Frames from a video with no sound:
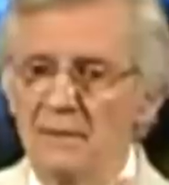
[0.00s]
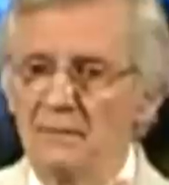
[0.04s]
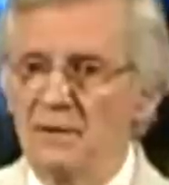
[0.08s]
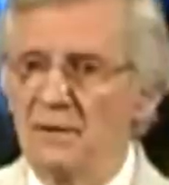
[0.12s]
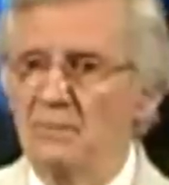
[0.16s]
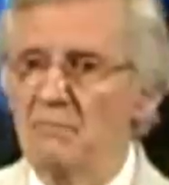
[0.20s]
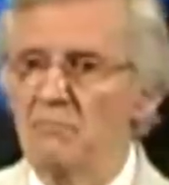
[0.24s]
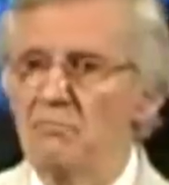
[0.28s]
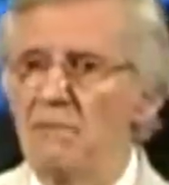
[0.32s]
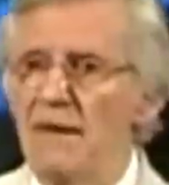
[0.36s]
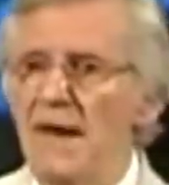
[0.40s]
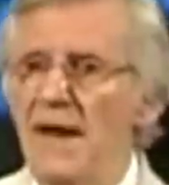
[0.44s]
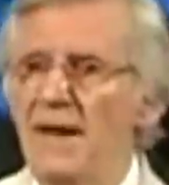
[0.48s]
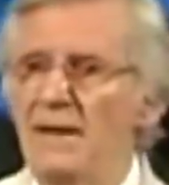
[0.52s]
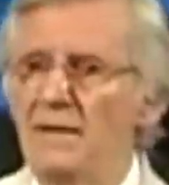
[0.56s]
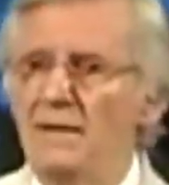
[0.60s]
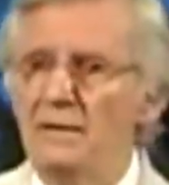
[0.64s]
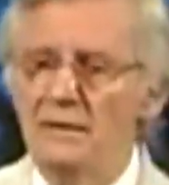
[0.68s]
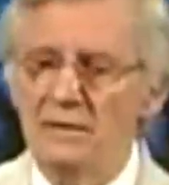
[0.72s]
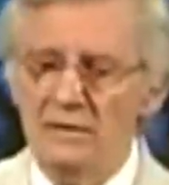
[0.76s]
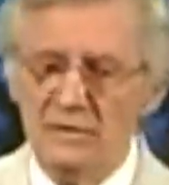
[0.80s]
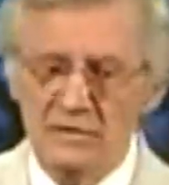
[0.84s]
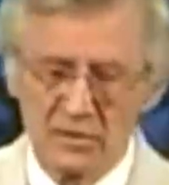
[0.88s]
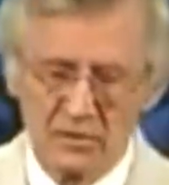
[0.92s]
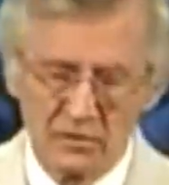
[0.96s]
I'm
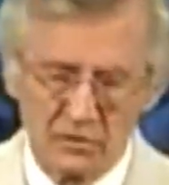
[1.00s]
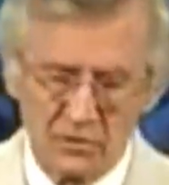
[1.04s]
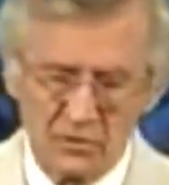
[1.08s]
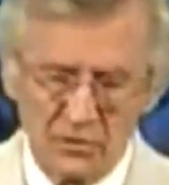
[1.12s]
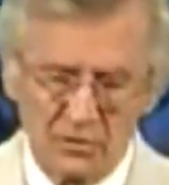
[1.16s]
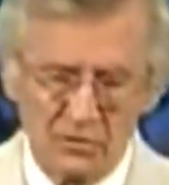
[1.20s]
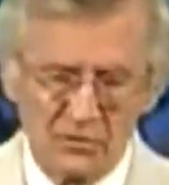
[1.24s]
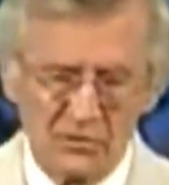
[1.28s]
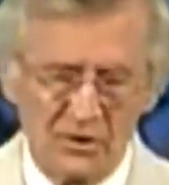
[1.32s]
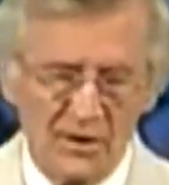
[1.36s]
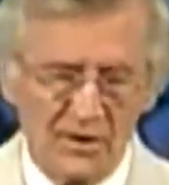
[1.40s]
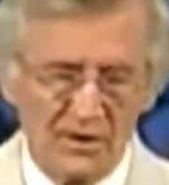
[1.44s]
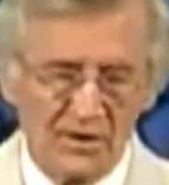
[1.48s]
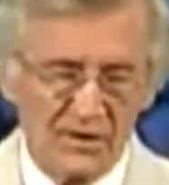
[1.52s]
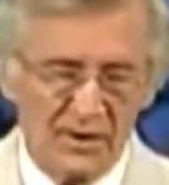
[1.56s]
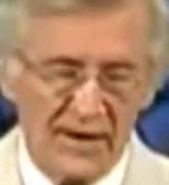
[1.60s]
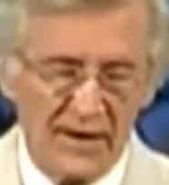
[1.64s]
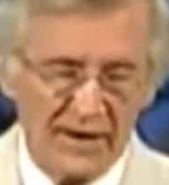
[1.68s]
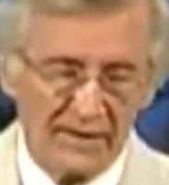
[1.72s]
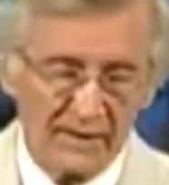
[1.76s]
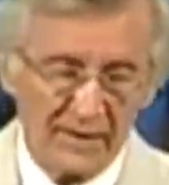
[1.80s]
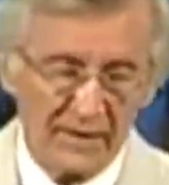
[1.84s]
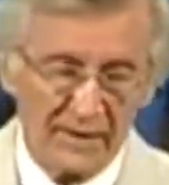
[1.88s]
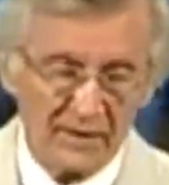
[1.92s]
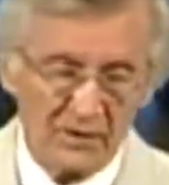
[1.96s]
commanded to do just
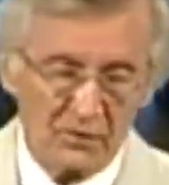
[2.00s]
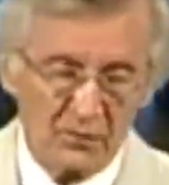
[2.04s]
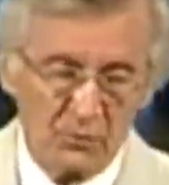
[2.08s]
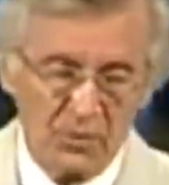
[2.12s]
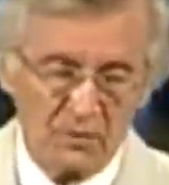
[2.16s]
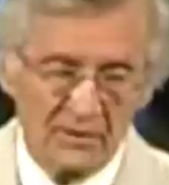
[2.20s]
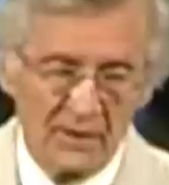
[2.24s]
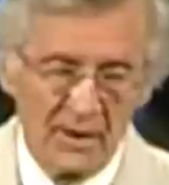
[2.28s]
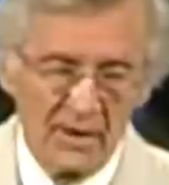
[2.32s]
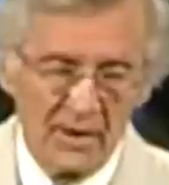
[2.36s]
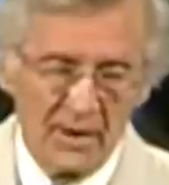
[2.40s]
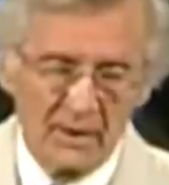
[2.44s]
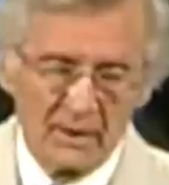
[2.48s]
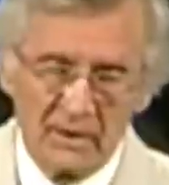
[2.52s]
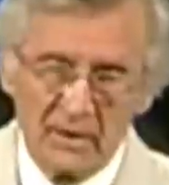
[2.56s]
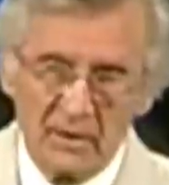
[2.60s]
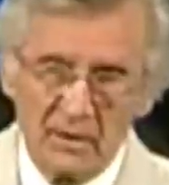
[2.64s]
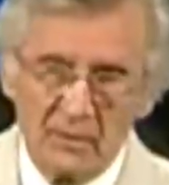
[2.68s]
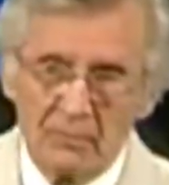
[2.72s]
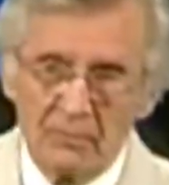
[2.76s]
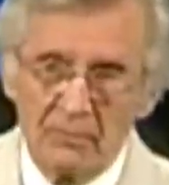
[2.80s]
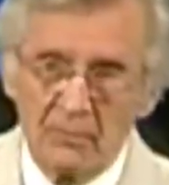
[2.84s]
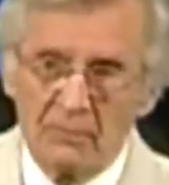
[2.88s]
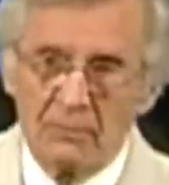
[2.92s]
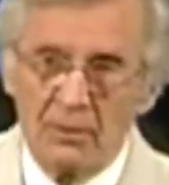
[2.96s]
that. And that's what
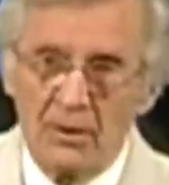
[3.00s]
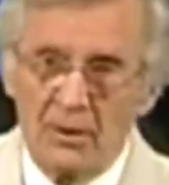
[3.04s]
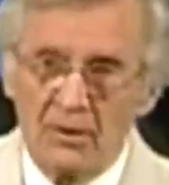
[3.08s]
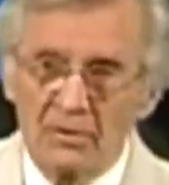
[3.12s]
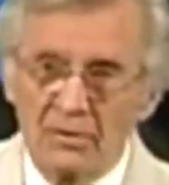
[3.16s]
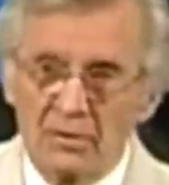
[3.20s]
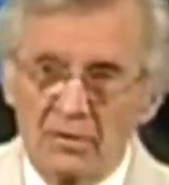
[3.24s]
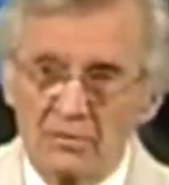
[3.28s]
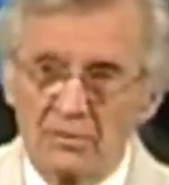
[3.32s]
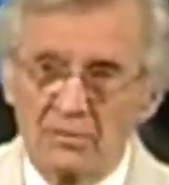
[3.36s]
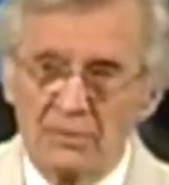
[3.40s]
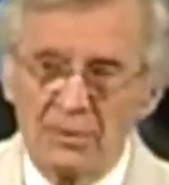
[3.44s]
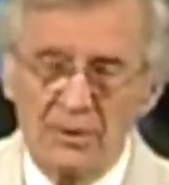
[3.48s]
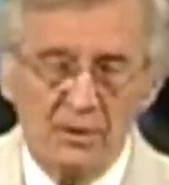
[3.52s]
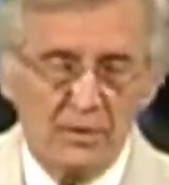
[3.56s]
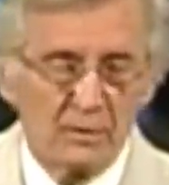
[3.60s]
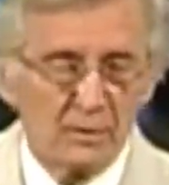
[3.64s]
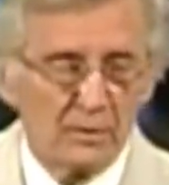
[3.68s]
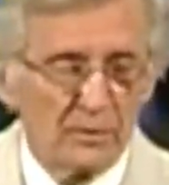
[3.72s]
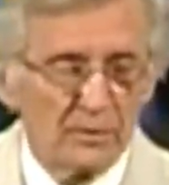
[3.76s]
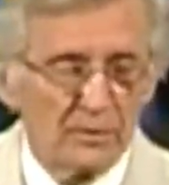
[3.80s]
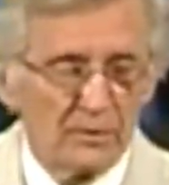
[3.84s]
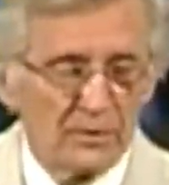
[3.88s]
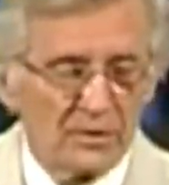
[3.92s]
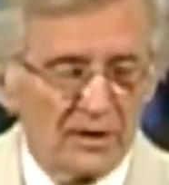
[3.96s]
the apostle
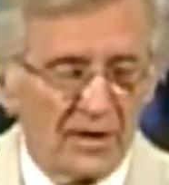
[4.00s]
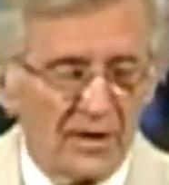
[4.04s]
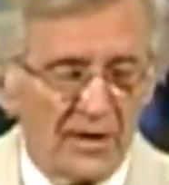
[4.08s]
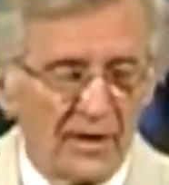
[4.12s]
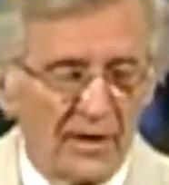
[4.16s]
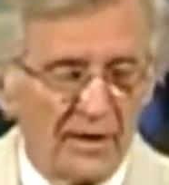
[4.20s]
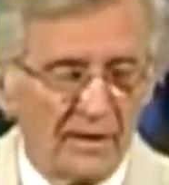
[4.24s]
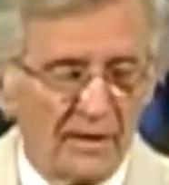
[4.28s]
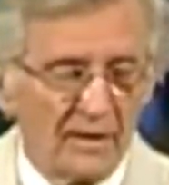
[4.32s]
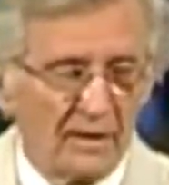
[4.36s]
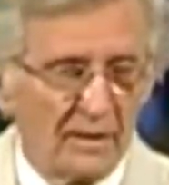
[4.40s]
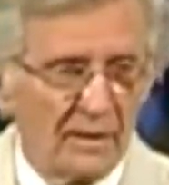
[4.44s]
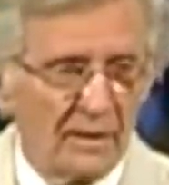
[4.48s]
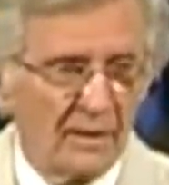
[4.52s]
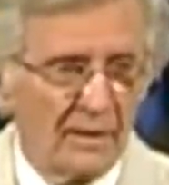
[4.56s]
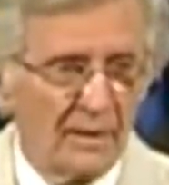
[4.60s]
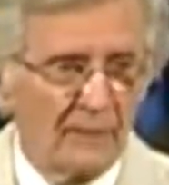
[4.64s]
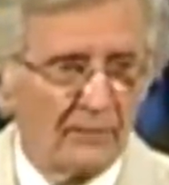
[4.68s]
Peter is saying.